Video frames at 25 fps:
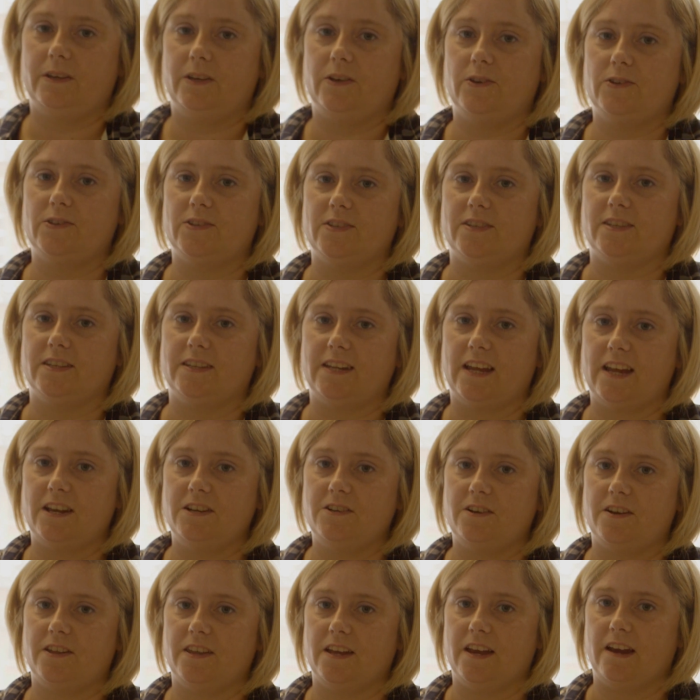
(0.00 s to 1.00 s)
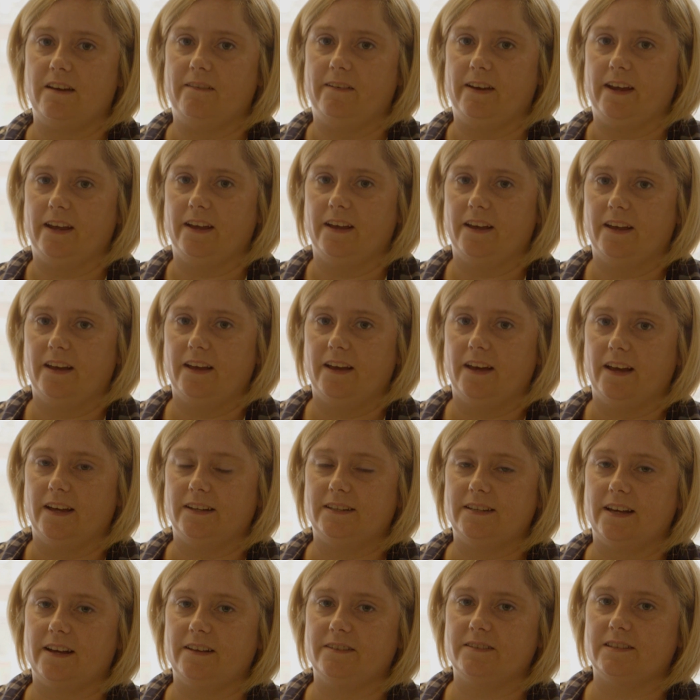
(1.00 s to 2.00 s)
uses the danger theory
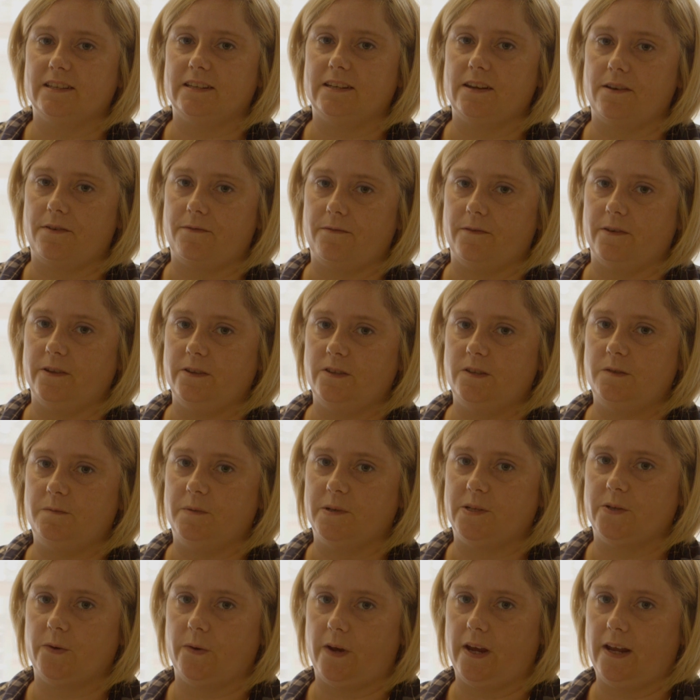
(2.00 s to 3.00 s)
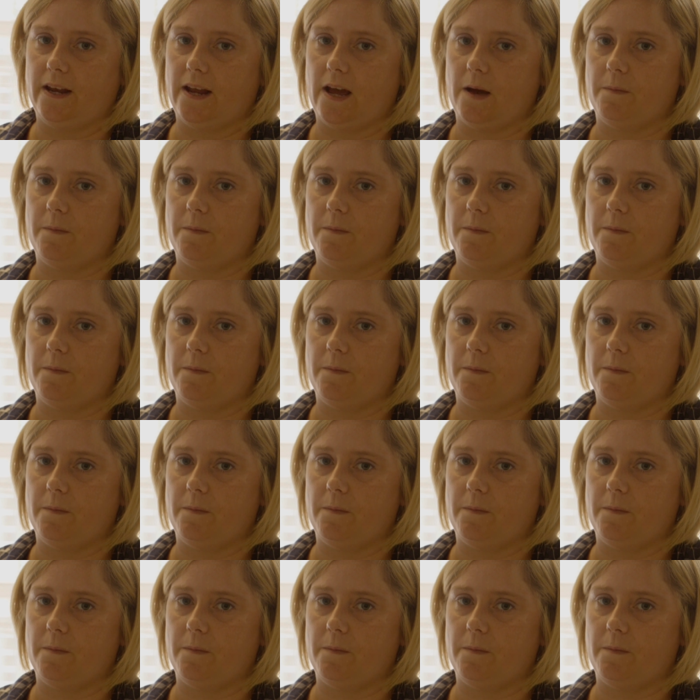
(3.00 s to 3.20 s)
and tells the difference between